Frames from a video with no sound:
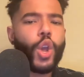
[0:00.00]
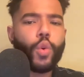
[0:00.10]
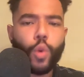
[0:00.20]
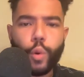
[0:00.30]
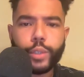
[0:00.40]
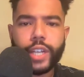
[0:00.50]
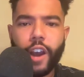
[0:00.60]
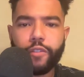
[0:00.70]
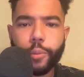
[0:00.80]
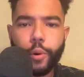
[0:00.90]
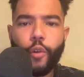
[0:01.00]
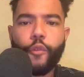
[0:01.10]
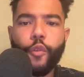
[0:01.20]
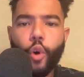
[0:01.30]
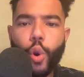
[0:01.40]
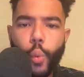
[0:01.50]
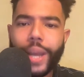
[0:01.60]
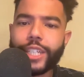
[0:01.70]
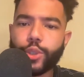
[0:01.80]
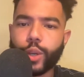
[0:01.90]
Rhone's comfortable four way
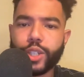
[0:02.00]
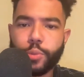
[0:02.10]
stretch